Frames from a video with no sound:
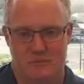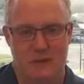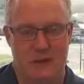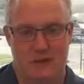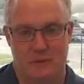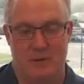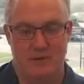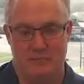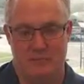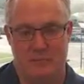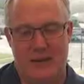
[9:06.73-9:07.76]
mainly
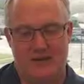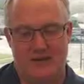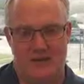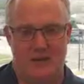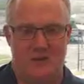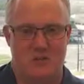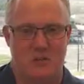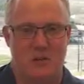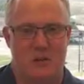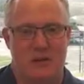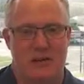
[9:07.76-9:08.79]
because of bag fees and
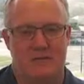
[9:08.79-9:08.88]
check bag